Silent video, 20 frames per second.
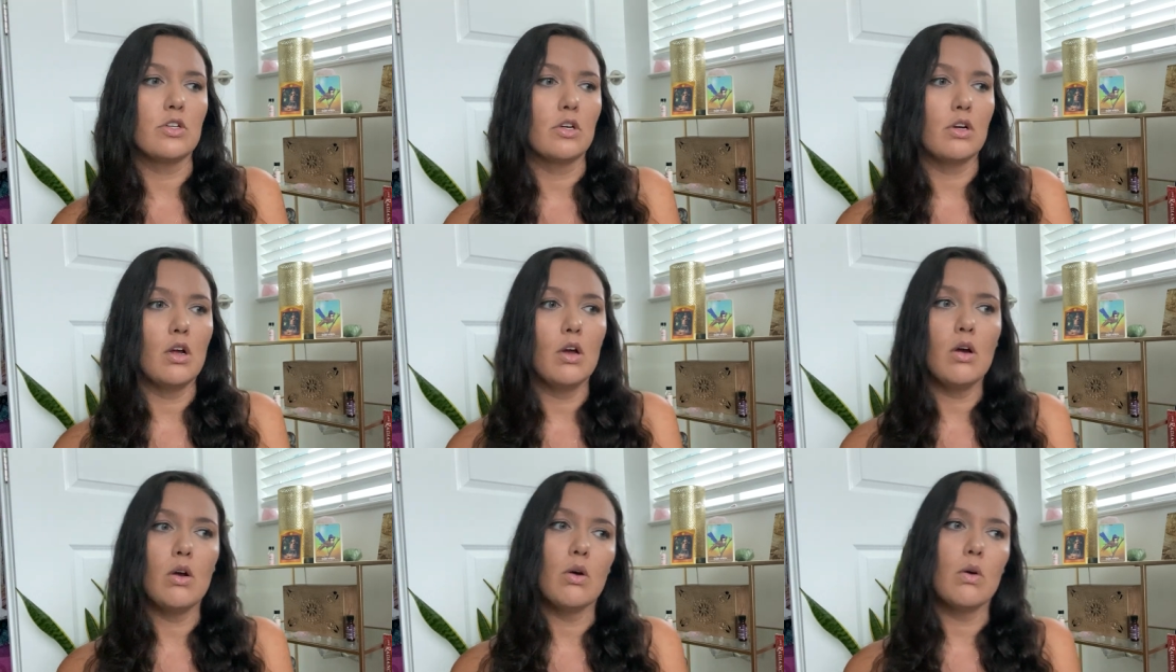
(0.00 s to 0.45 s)

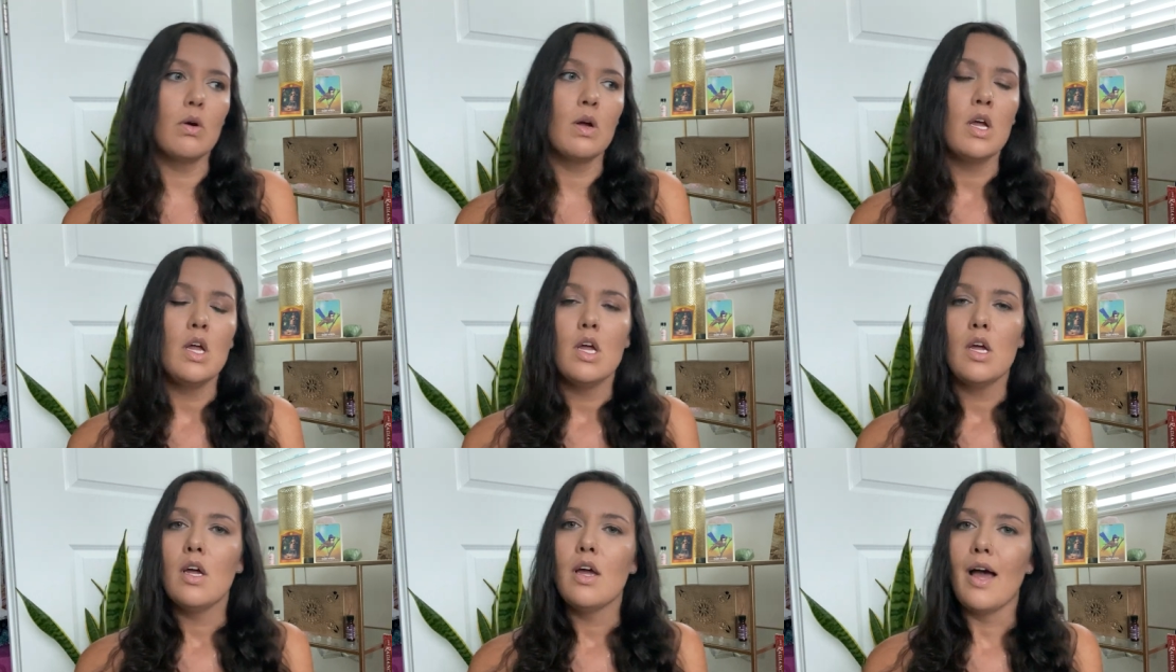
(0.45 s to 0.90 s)
Or, oh,
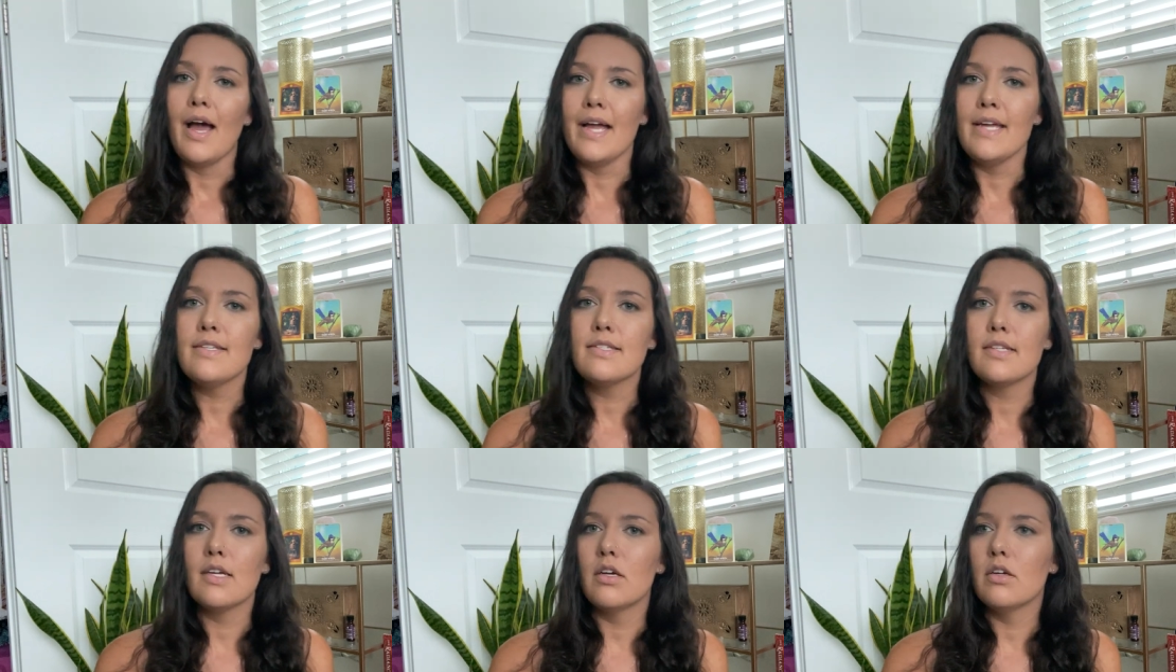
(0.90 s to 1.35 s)

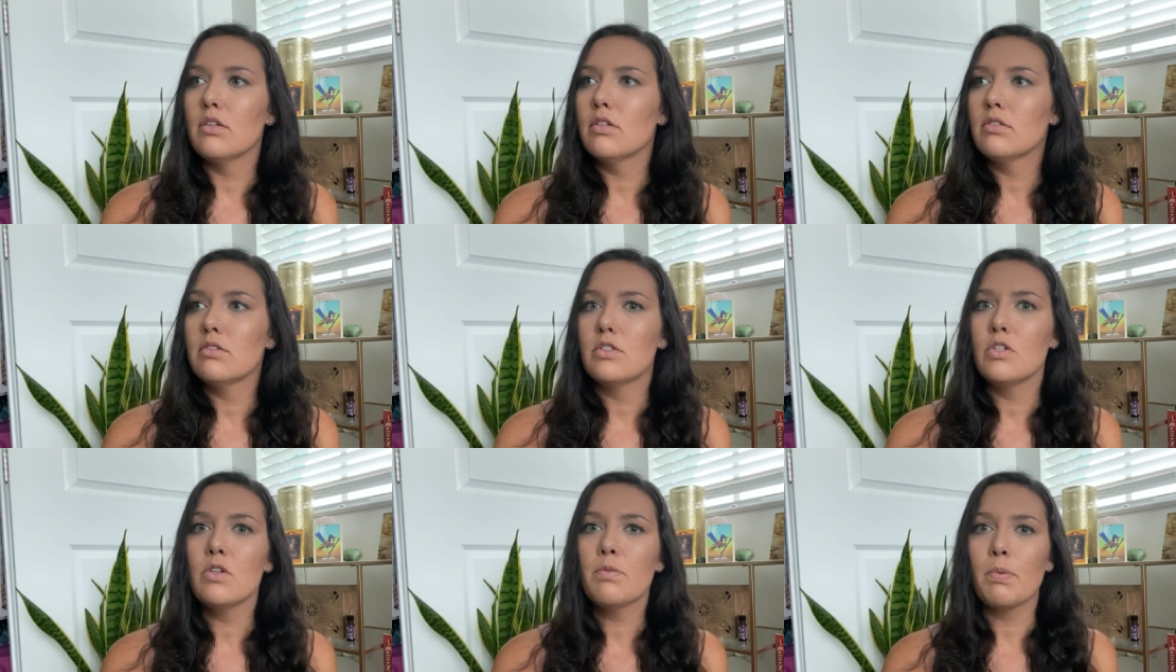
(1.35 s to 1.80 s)
I
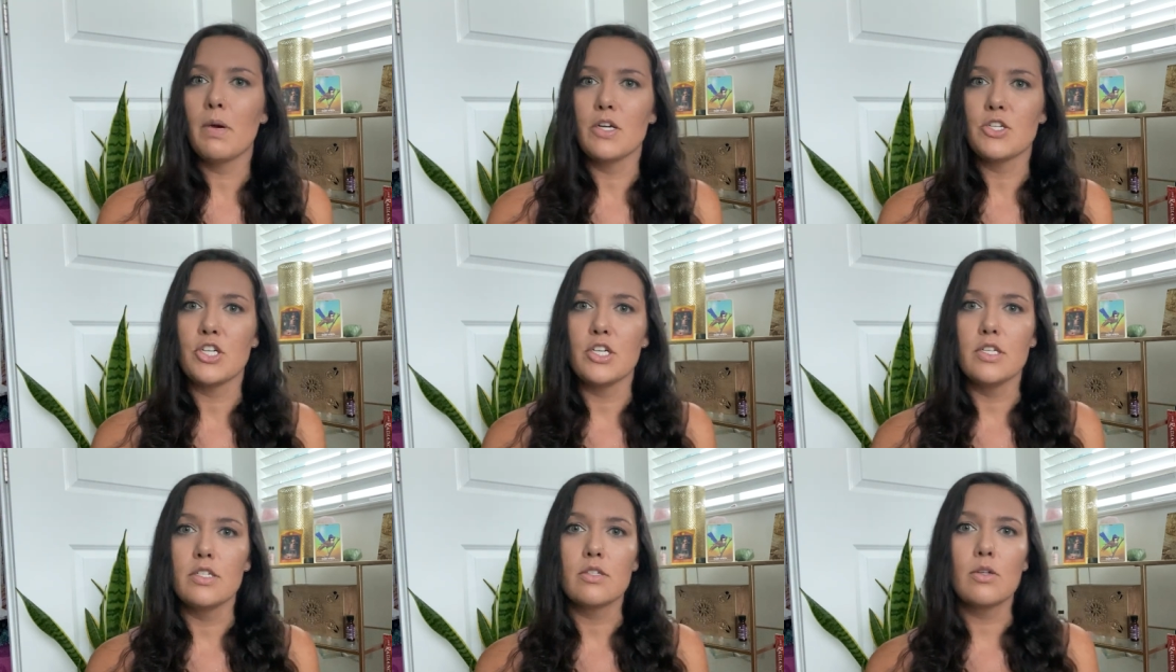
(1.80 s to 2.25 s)
sell toothbrushes.